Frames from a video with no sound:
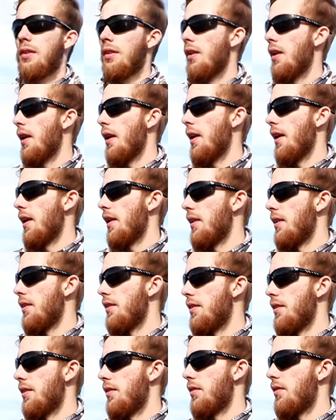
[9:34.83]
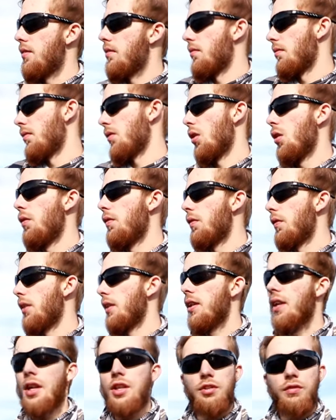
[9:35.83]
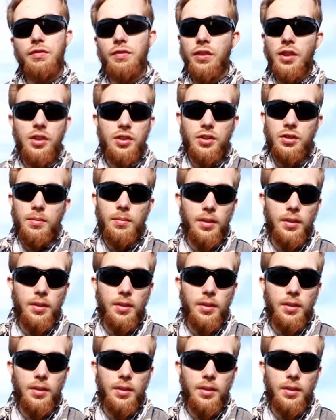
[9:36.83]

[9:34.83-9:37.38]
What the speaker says: and hopefully catch a fish.